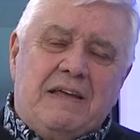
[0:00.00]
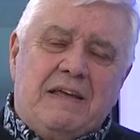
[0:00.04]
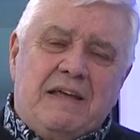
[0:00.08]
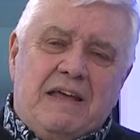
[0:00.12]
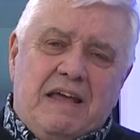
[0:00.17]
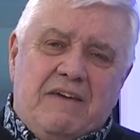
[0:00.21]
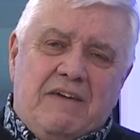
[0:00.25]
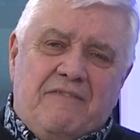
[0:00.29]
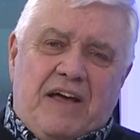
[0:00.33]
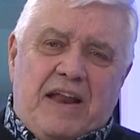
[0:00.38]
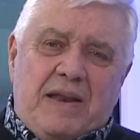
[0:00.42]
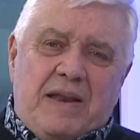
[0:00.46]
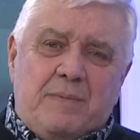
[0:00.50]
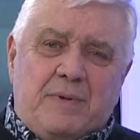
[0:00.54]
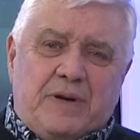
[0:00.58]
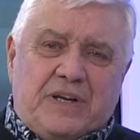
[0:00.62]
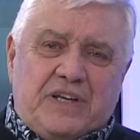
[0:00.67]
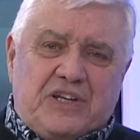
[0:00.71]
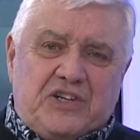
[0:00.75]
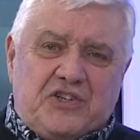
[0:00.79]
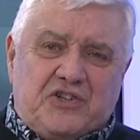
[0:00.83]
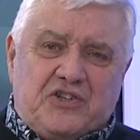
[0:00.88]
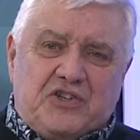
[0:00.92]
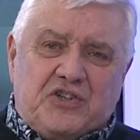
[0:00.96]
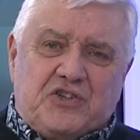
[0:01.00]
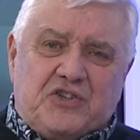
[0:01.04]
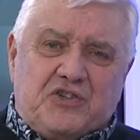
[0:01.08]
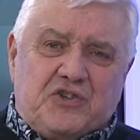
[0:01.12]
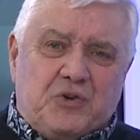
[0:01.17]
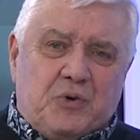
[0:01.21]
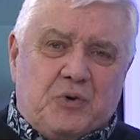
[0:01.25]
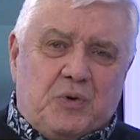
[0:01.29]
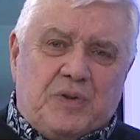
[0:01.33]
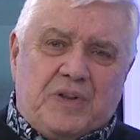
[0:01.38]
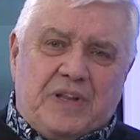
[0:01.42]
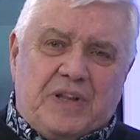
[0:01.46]
if anybody's just
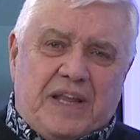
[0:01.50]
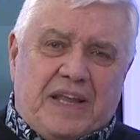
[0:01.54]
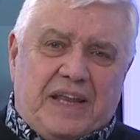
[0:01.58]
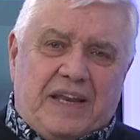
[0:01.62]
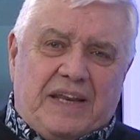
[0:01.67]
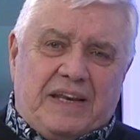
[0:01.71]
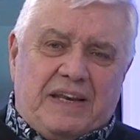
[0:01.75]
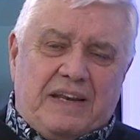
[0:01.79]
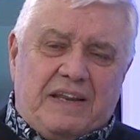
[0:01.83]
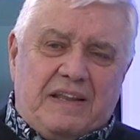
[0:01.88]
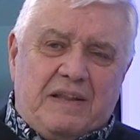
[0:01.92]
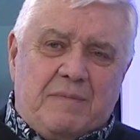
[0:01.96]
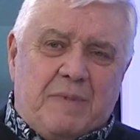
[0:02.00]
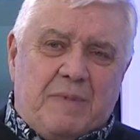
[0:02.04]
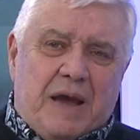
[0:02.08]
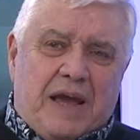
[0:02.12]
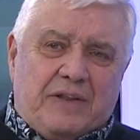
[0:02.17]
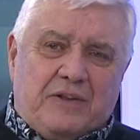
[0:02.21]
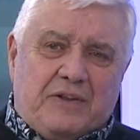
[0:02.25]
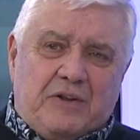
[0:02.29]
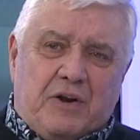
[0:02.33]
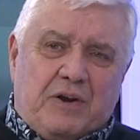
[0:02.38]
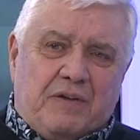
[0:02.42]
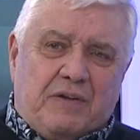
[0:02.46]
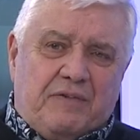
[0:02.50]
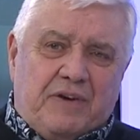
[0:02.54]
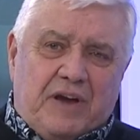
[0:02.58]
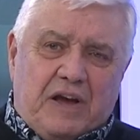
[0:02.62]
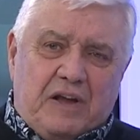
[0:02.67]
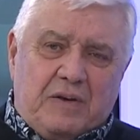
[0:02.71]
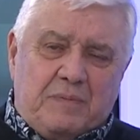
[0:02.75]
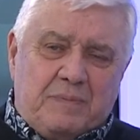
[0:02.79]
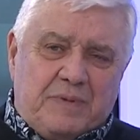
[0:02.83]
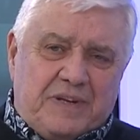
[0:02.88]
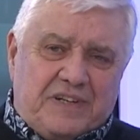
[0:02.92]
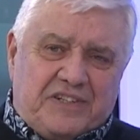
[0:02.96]
tuned in, they might not have
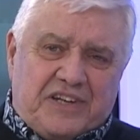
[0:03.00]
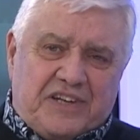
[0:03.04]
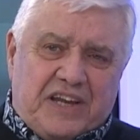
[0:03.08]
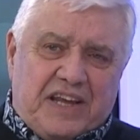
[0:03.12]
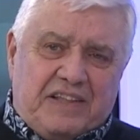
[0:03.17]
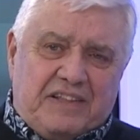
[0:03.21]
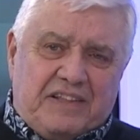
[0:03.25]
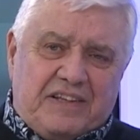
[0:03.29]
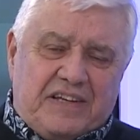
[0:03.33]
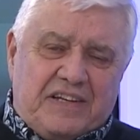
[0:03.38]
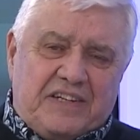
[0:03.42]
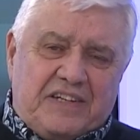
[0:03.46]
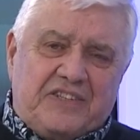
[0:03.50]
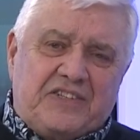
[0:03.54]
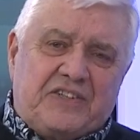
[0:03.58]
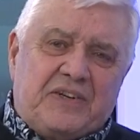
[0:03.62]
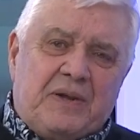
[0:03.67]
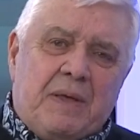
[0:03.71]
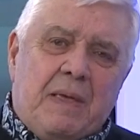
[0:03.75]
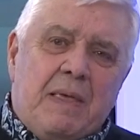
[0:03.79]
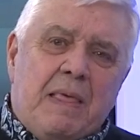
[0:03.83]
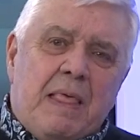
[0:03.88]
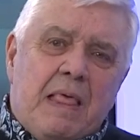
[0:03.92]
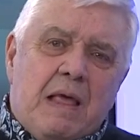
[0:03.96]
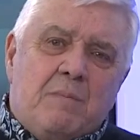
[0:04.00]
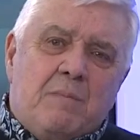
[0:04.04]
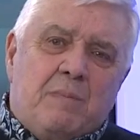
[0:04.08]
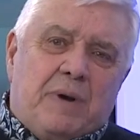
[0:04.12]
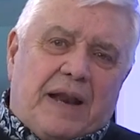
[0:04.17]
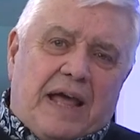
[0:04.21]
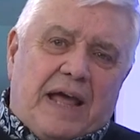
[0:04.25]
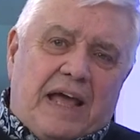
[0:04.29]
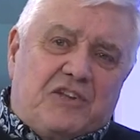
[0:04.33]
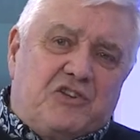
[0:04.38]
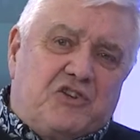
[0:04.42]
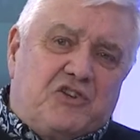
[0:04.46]
heard me say this, But
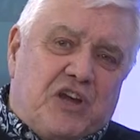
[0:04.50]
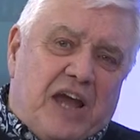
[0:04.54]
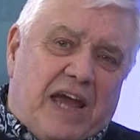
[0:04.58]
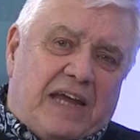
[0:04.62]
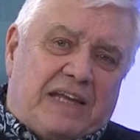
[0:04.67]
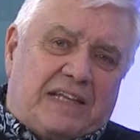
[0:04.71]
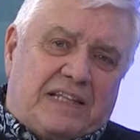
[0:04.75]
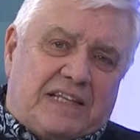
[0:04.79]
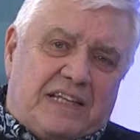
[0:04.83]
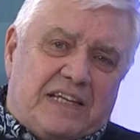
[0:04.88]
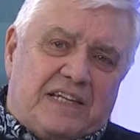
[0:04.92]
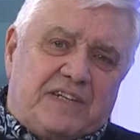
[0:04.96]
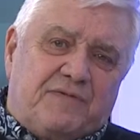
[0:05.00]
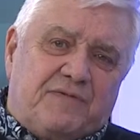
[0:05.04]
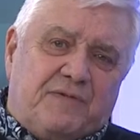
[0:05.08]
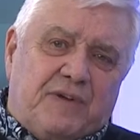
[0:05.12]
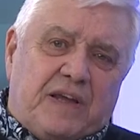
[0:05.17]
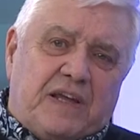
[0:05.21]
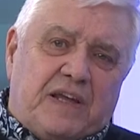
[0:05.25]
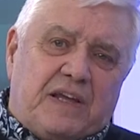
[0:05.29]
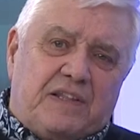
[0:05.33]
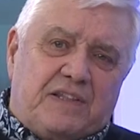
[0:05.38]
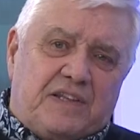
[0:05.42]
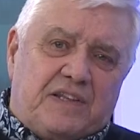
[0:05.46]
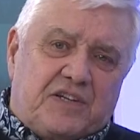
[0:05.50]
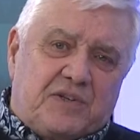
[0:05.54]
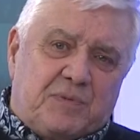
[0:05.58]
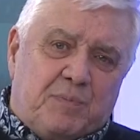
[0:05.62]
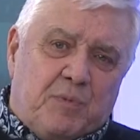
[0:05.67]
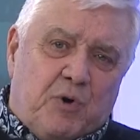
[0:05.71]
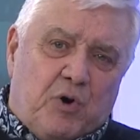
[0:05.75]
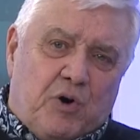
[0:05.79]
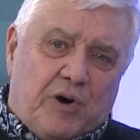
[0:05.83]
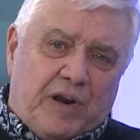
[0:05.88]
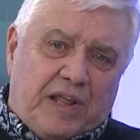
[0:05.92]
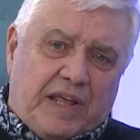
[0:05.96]
I checked this figure this
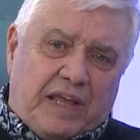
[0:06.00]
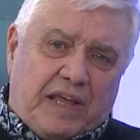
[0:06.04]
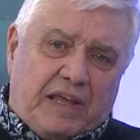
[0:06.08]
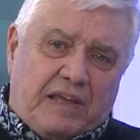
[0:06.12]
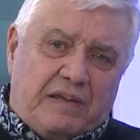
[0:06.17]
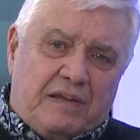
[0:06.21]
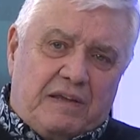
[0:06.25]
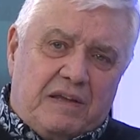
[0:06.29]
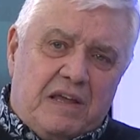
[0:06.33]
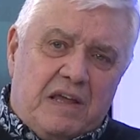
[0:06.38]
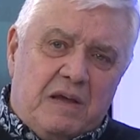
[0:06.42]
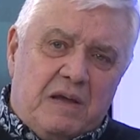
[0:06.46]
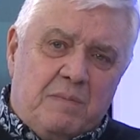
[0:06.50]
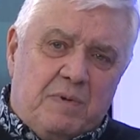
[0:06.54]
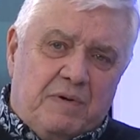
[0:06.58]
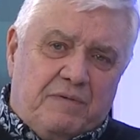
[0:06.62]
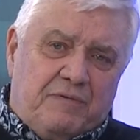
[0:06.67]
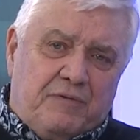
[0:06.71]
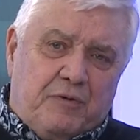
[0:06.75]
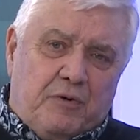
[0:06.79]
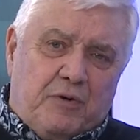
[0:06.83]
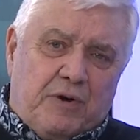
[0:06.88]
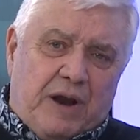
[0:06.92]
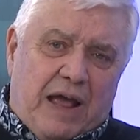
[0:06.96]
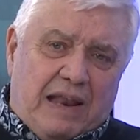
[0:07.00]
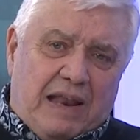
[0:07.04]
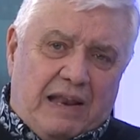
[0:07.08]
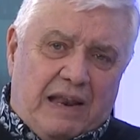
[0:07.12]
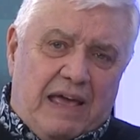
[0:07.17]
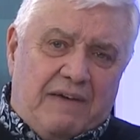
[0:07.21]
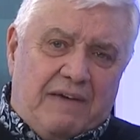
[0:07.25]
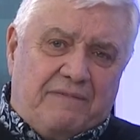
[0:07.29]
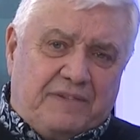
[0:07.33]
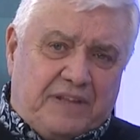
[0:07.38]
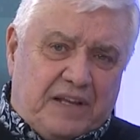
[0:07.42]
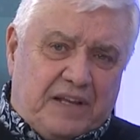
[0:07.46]
morning before I
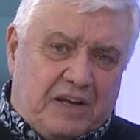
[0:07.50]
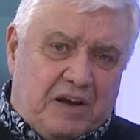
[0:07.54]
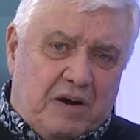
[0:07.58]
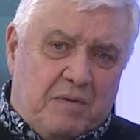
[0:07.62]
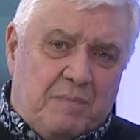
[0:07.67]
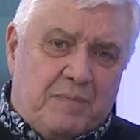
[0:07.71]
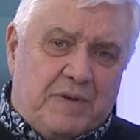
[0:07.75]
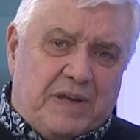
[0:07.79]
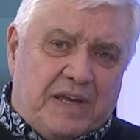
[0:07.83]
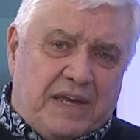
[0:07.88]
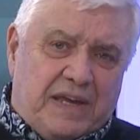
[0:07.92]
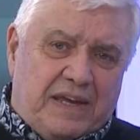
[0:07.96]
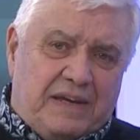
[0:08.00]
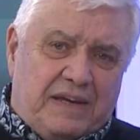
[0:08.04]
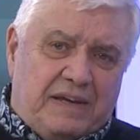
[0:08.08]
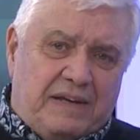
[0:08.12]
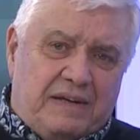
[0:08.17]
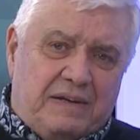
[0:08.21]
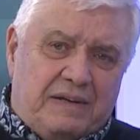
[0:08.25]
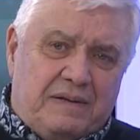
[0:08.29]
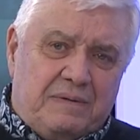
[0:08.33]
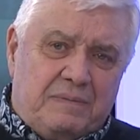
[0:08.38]
left to come here.